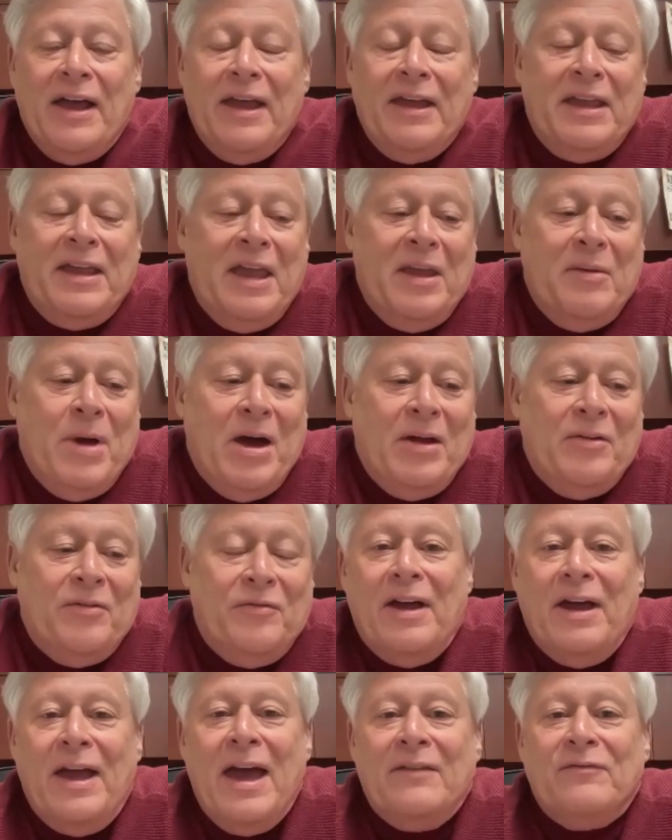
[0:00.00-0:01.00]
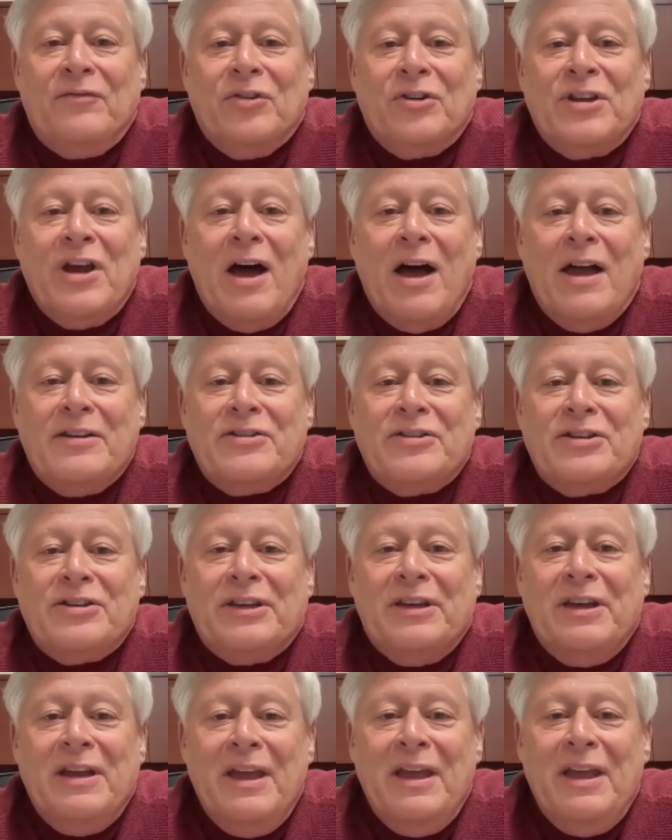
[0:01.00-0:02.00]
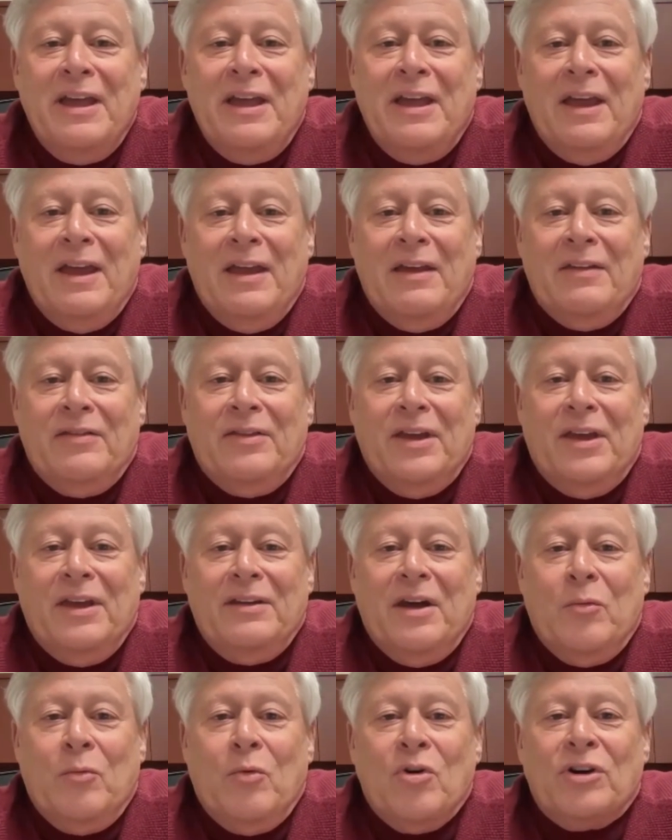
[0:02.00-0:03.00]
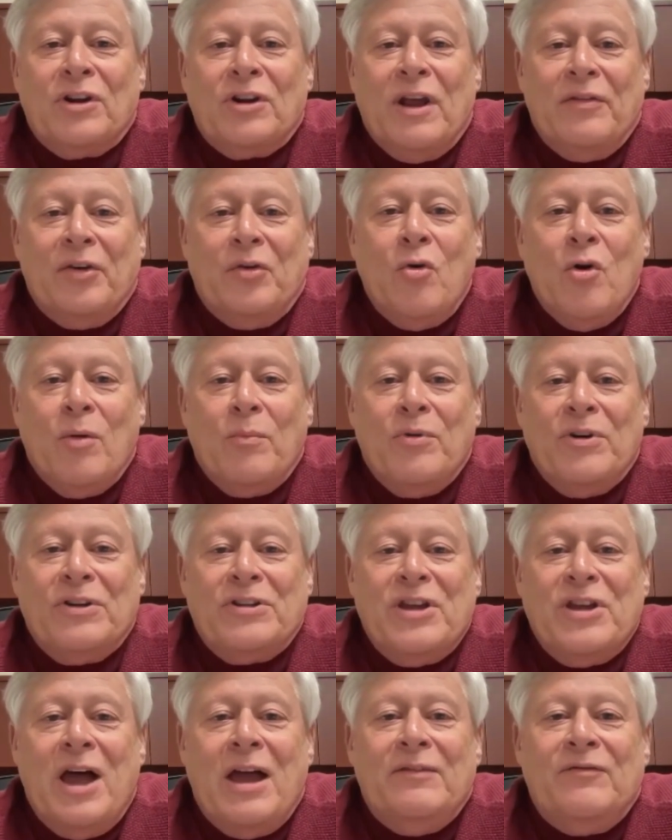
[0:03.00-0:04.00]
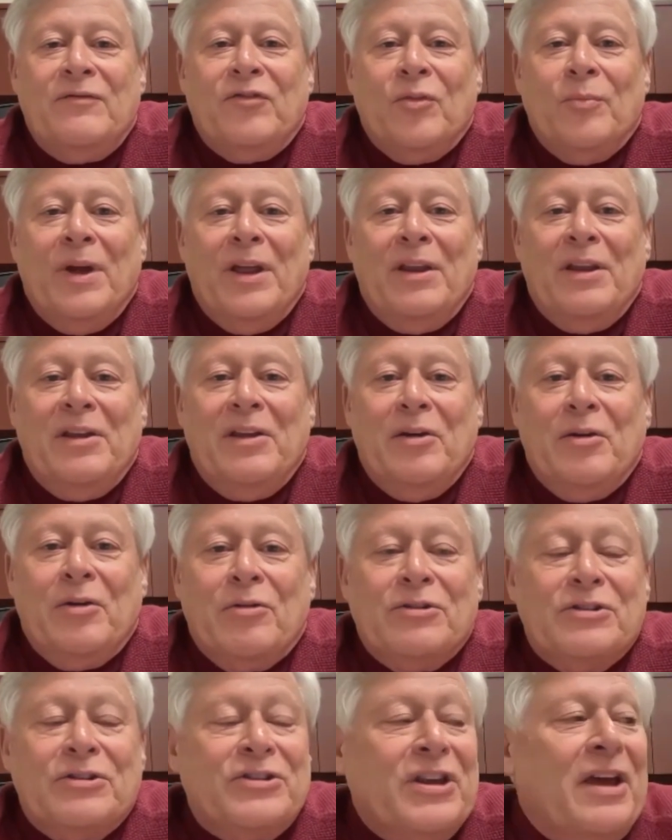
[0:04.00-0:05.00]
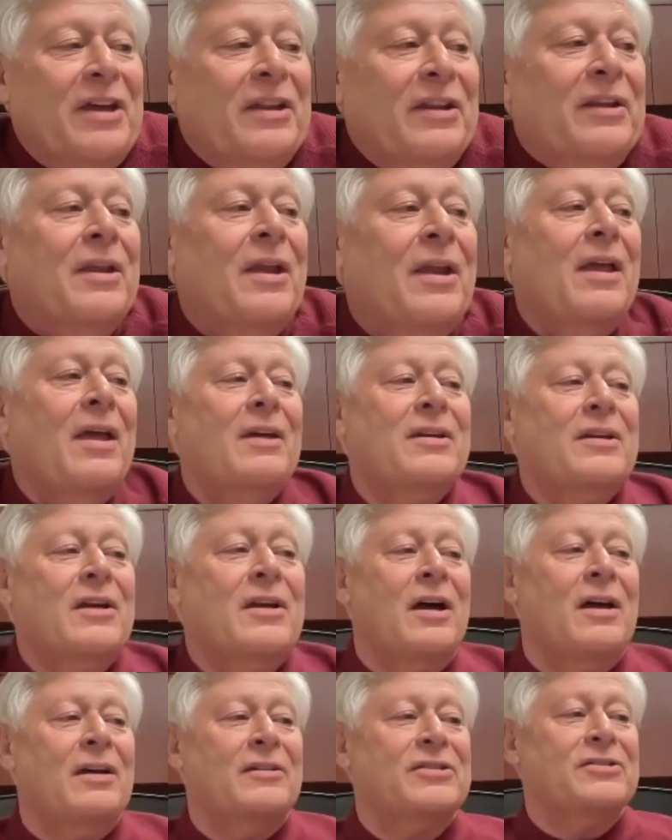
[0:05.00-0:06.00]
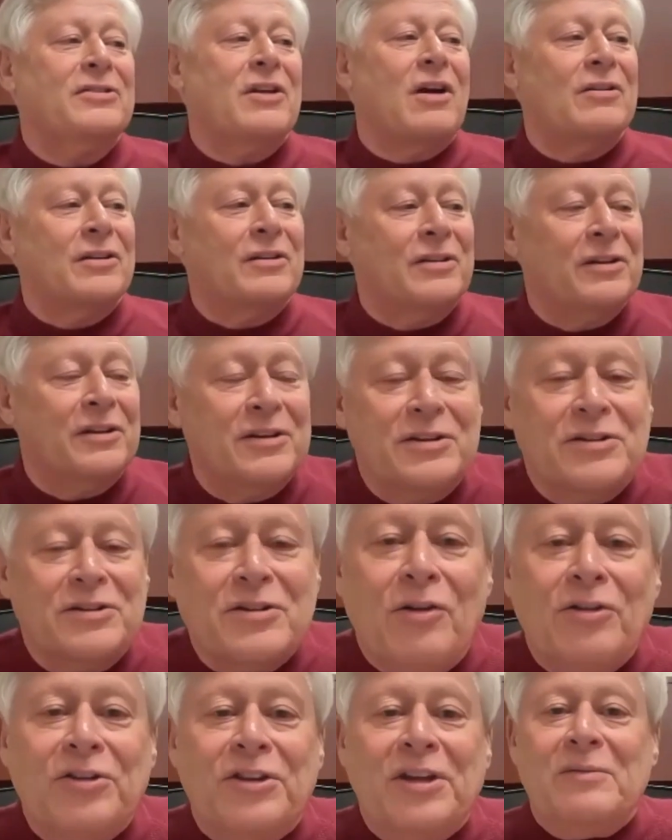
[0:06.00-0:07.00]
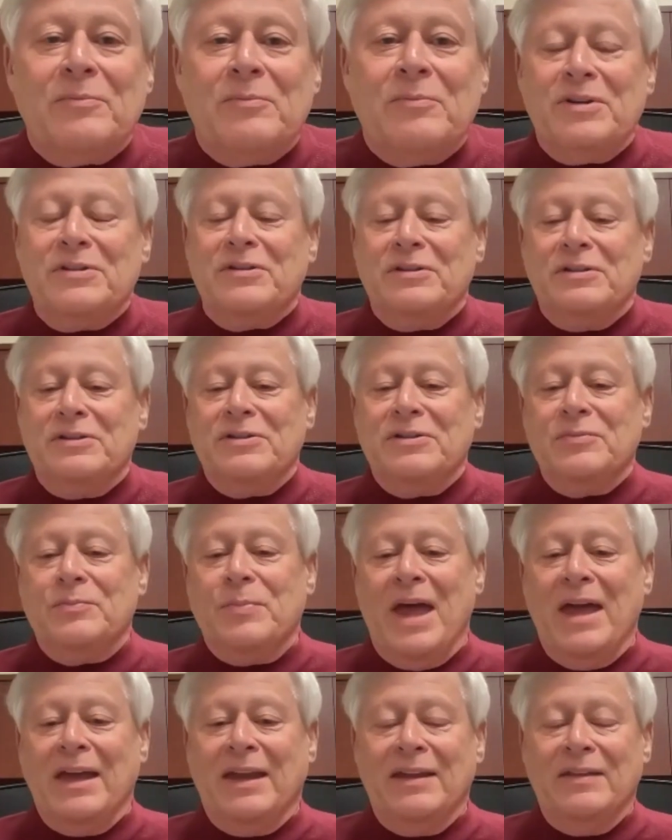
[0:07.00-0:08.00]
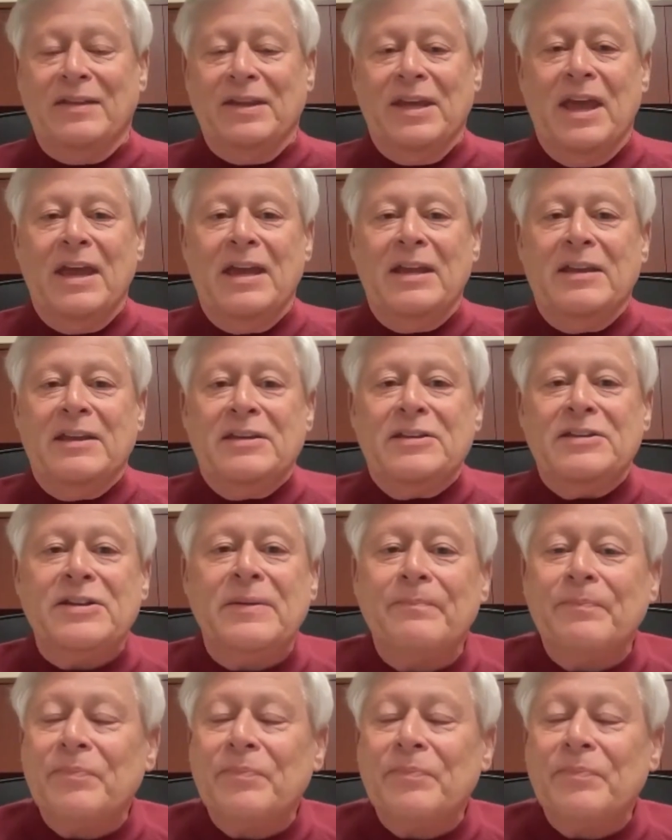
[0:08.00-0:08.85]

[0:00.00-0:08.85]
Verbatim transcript: I came out of advertising and then worked on the corporate side for many years and uh, started a consulting business back in the eighties